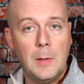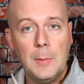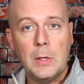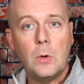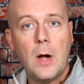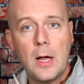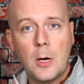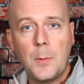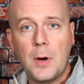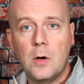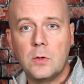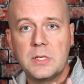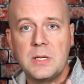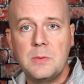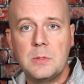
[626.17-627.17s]
But Cracker
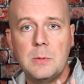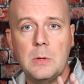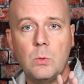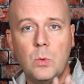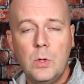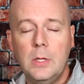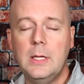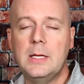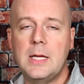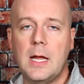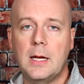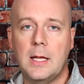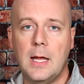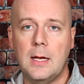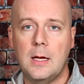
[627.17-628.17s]
Barrel seems to be really
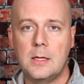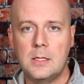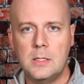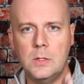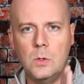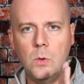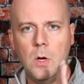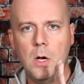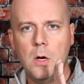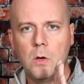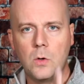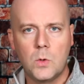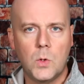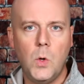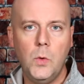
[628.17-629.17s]
dedicated to
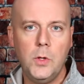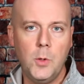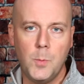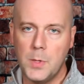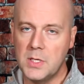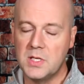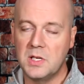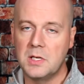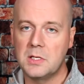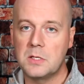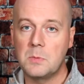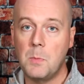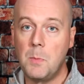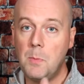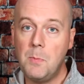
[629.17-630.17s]
growing their
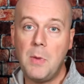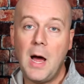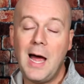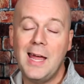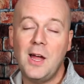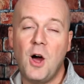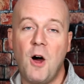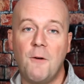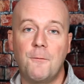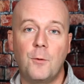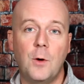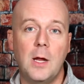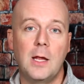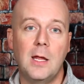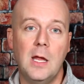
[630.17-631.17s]
business by
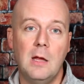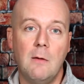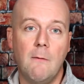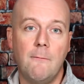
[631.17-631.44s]
offering